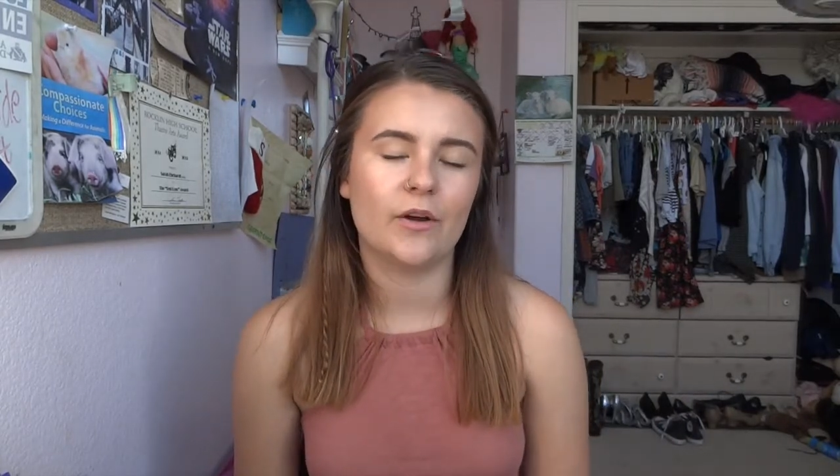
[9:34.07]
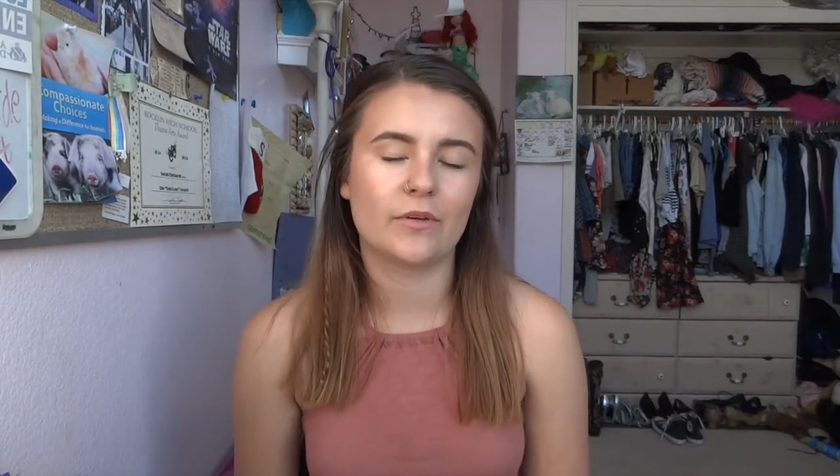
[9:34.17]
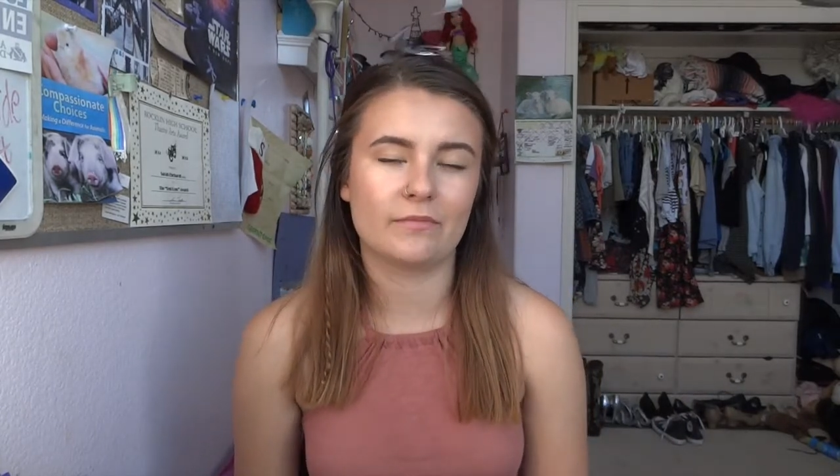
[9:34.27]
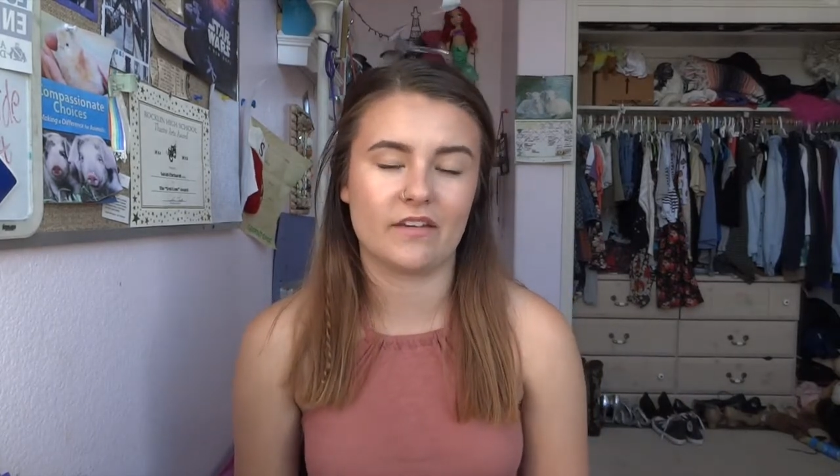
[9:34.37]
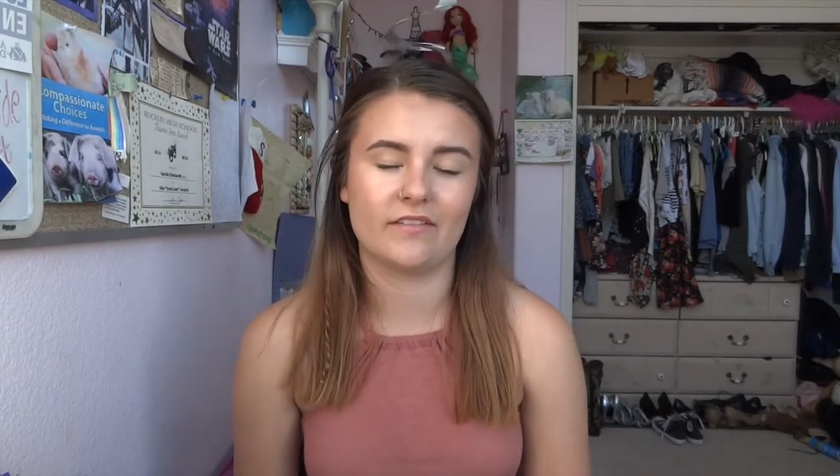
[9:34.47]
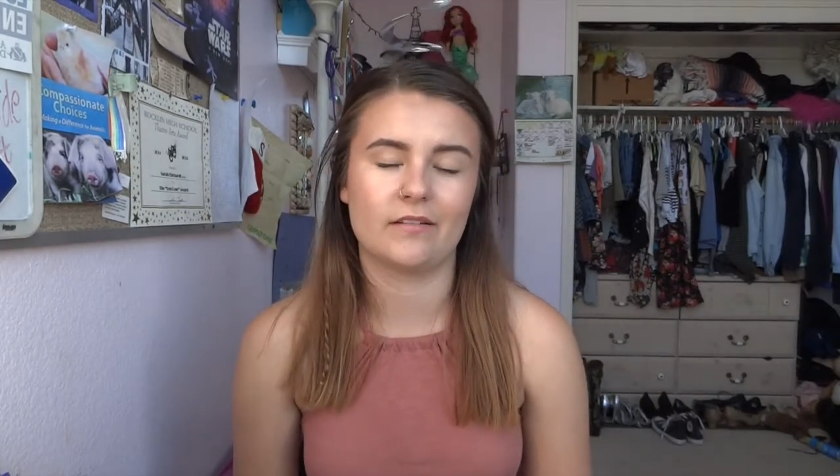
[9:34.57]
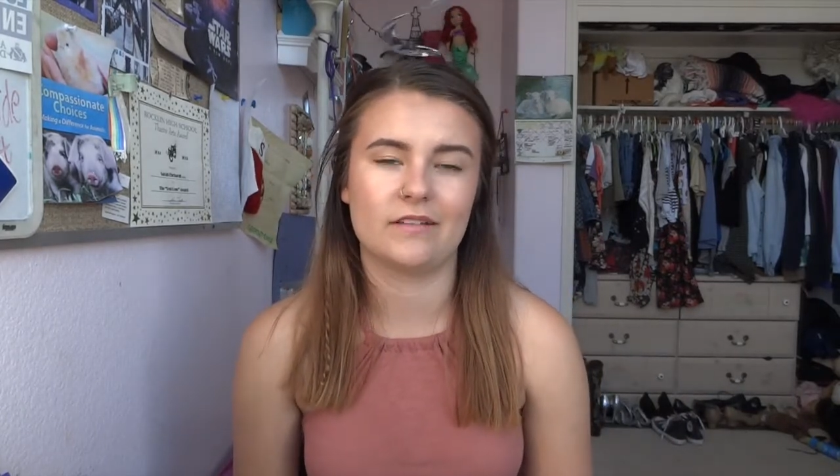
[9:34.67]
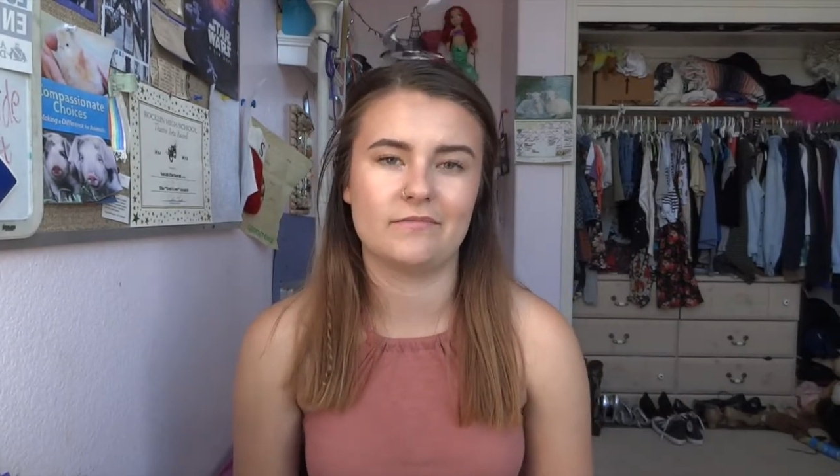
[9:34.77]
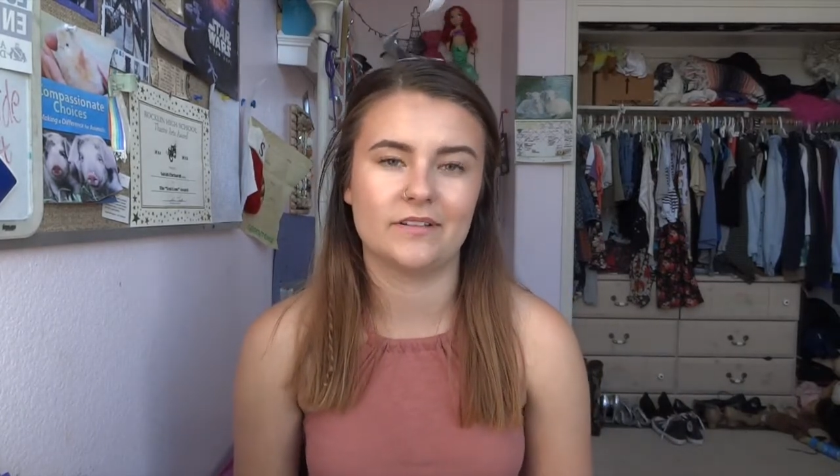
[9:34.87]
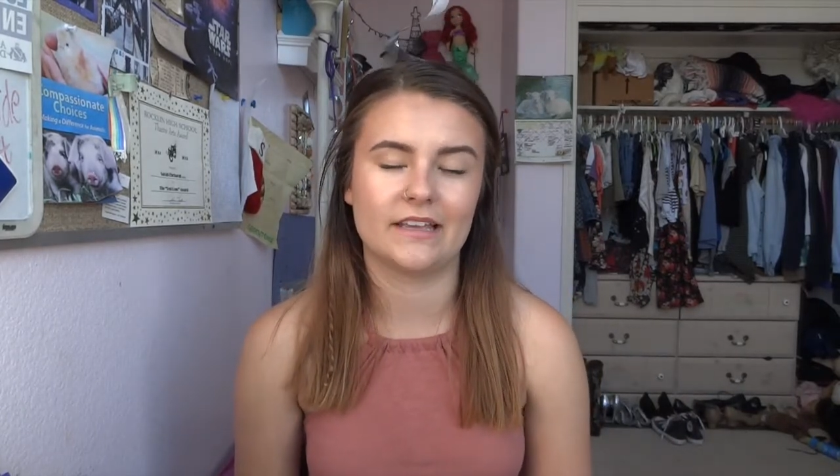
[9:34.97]
with my
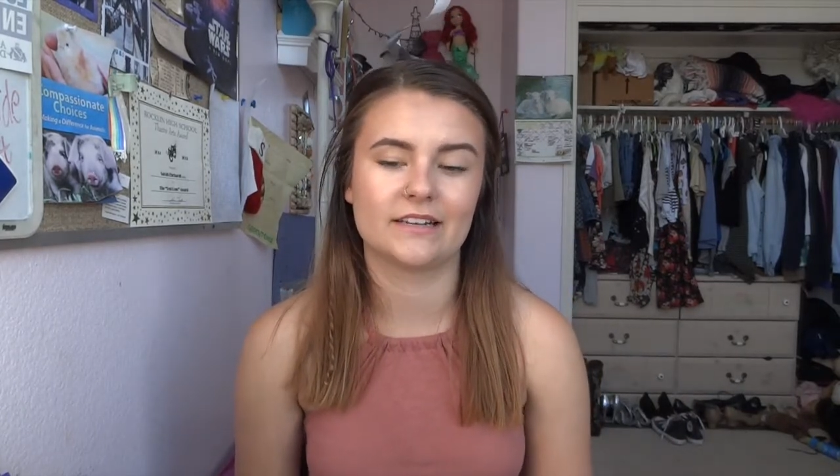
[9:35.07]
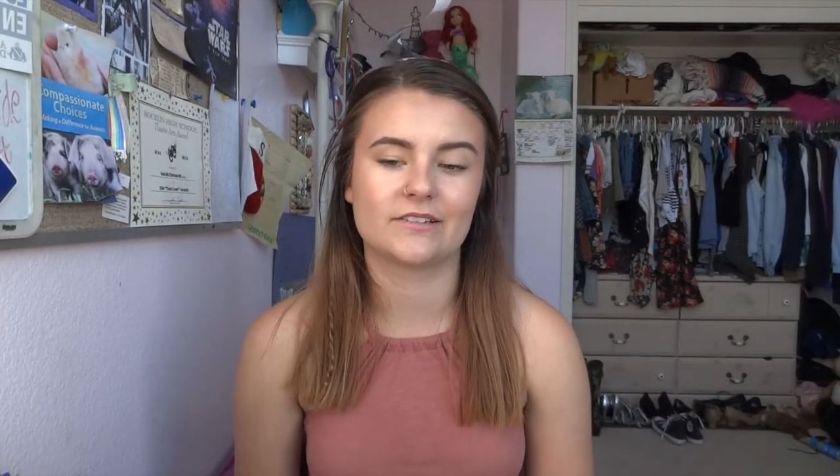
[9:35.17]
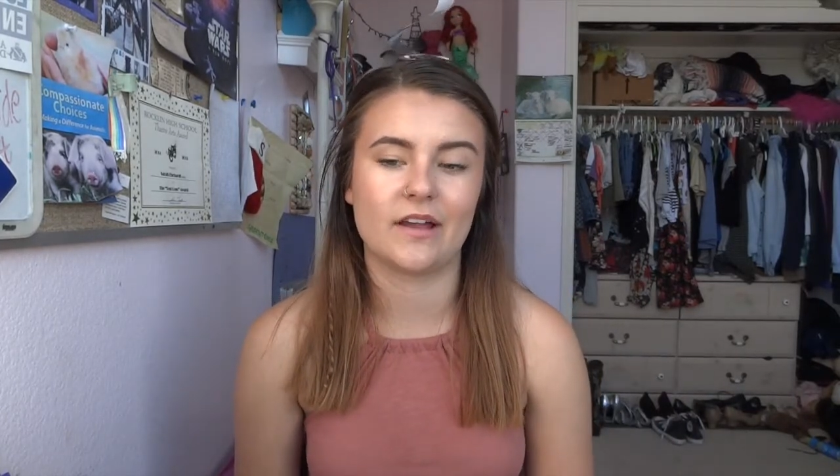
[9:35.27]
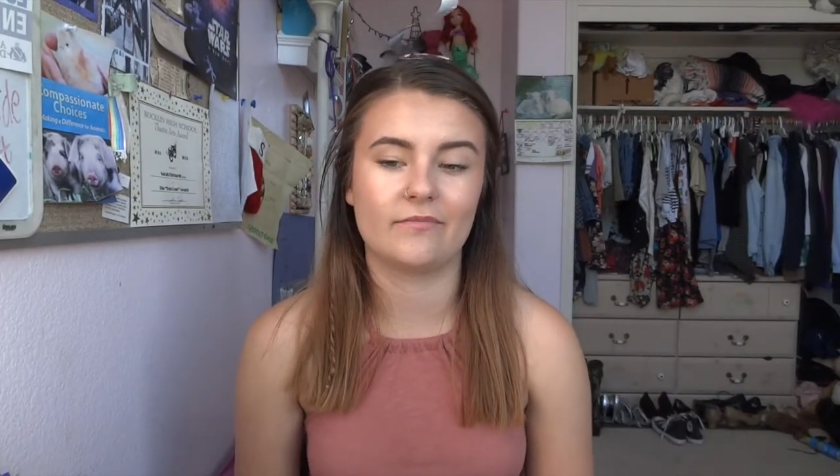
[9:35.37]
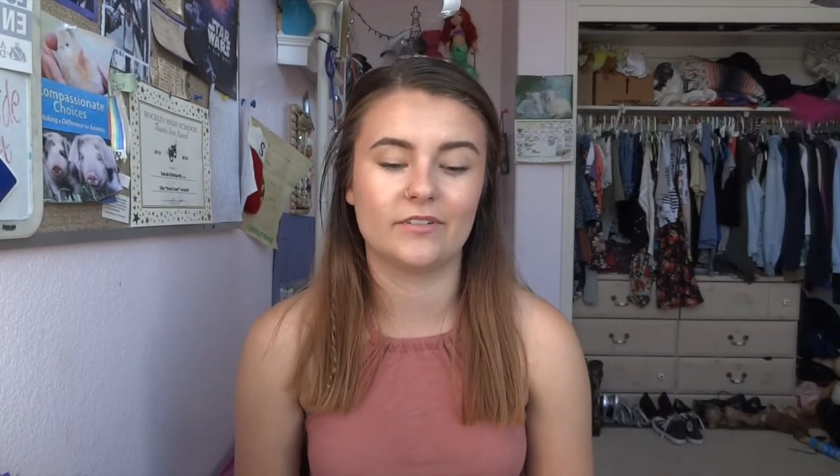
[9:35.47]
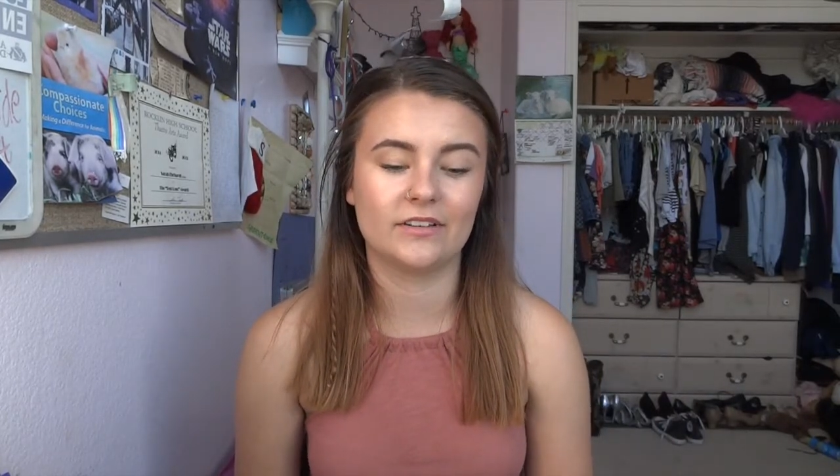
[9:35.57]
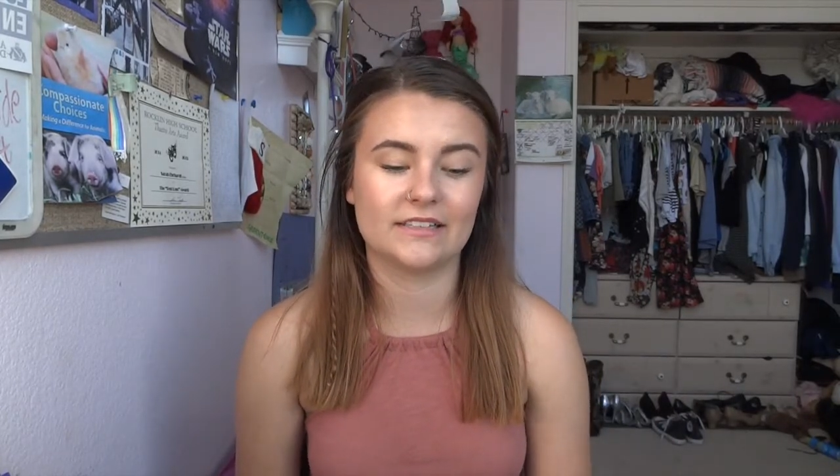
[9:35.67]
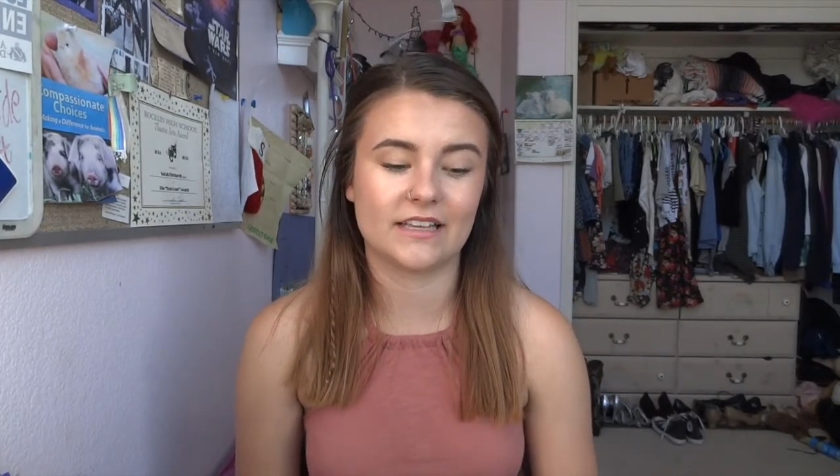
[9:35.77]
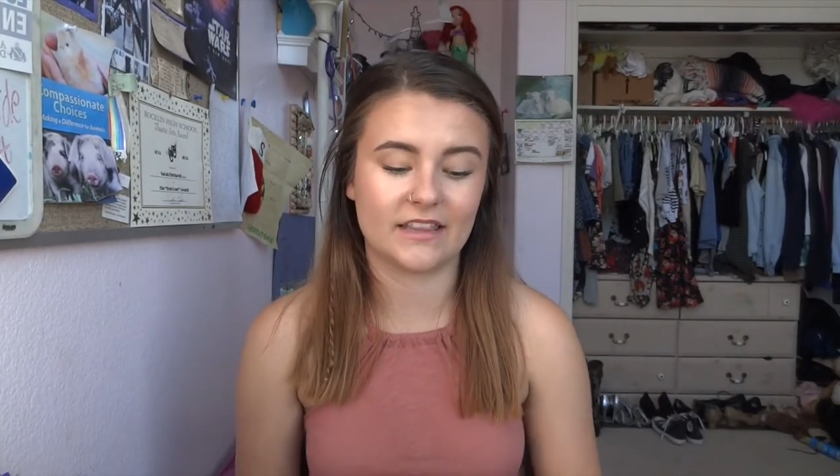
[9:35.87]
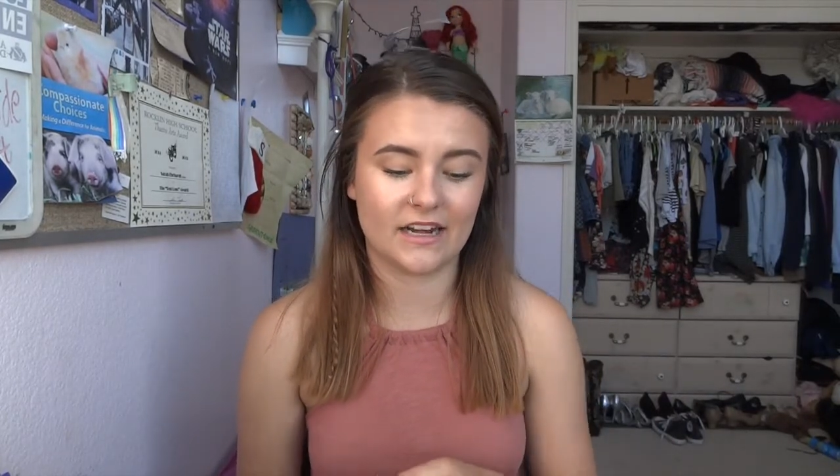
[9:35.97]
family planned, so I'm really
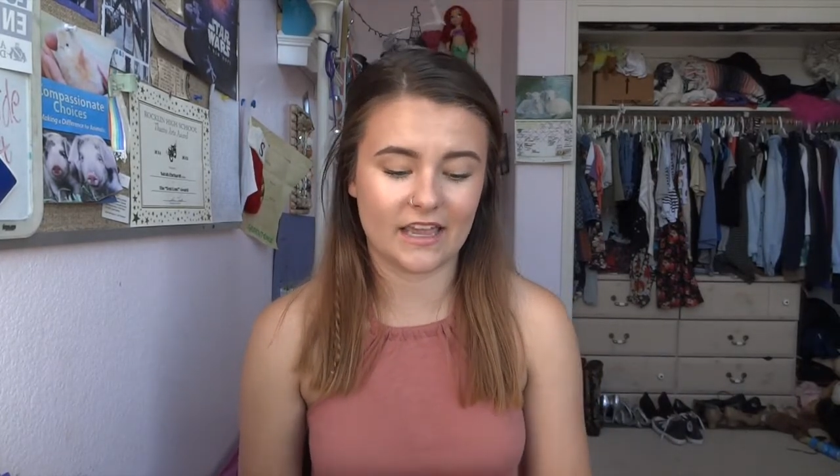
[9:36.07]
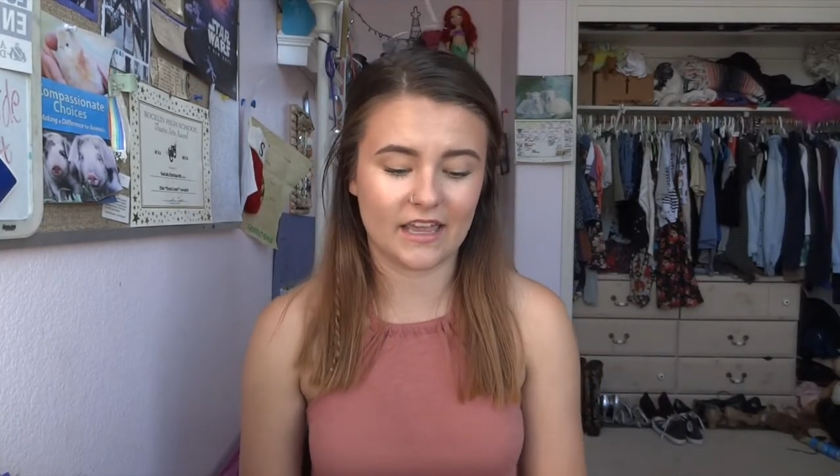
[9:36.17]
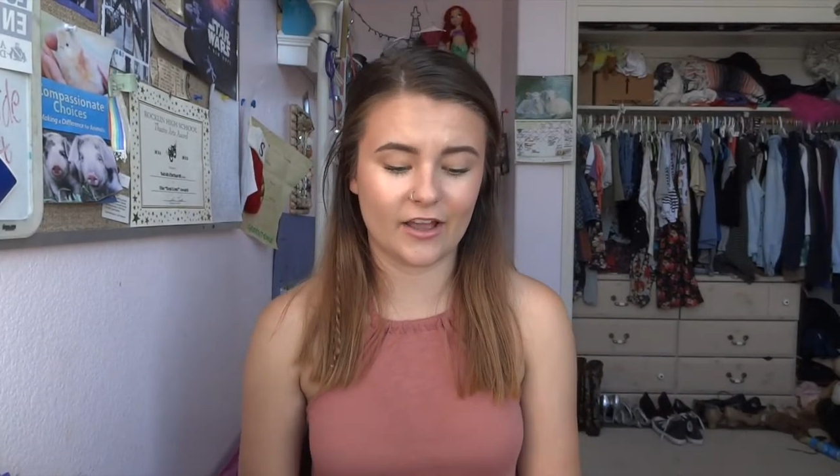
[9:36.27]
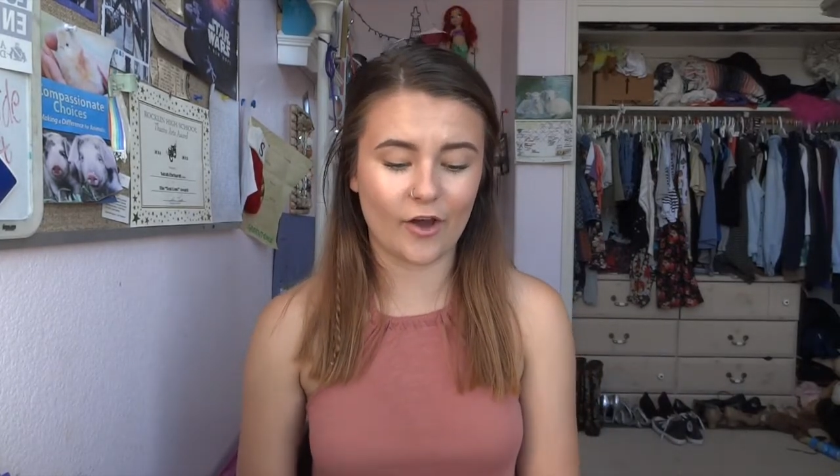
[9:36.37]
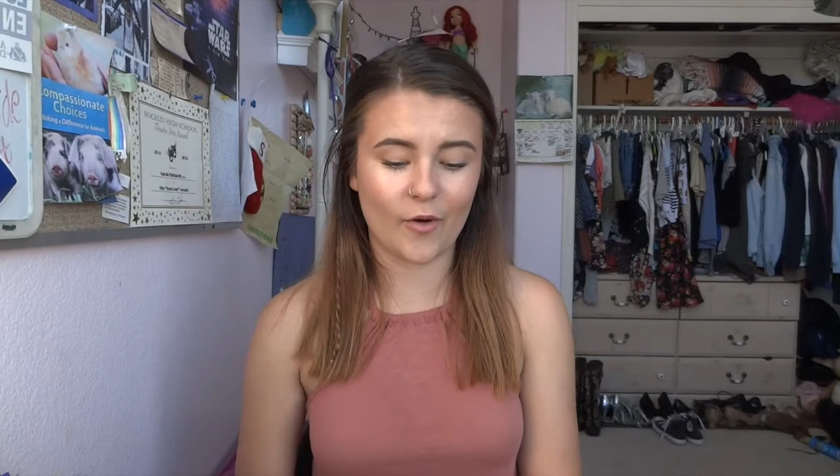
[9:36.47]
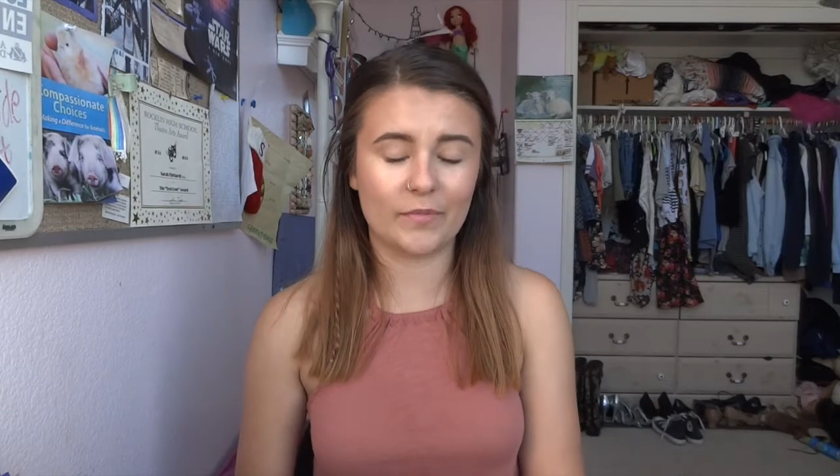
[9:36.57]
sad that I can't go,